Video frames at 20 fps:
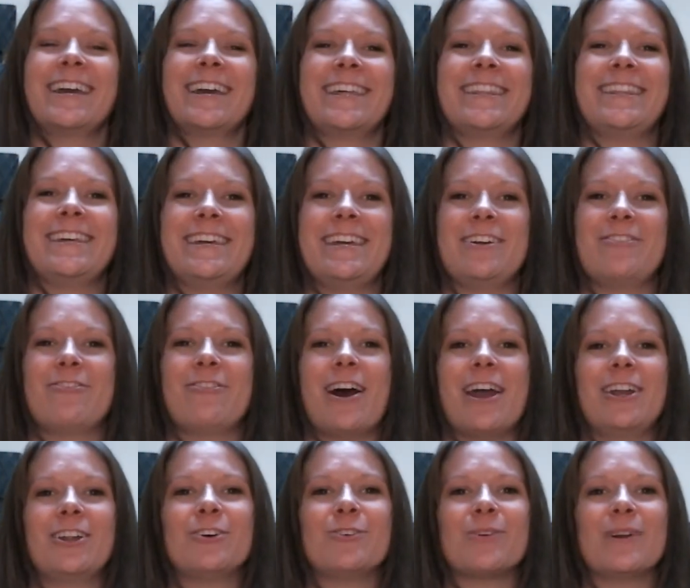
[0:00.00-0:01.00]
The
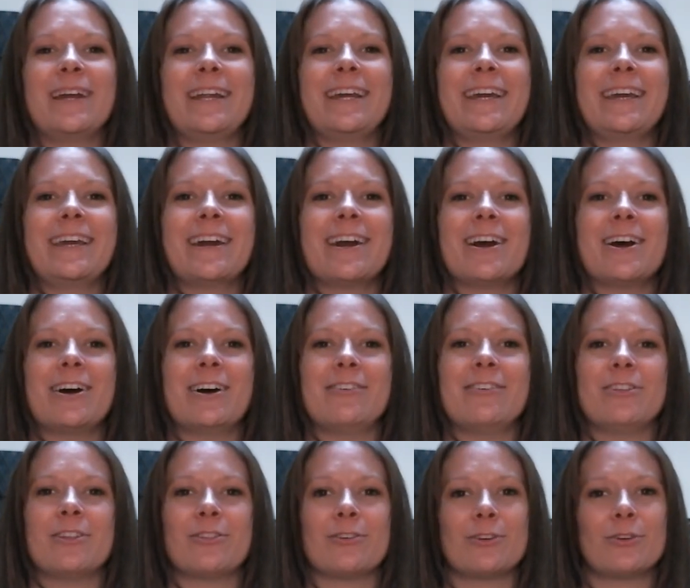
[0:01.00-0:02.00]
final reading of
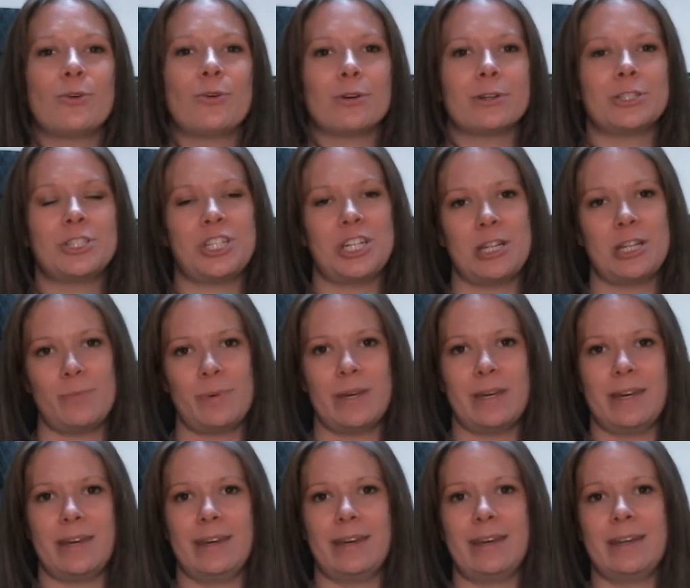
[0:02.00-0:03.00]
the third quarter GDP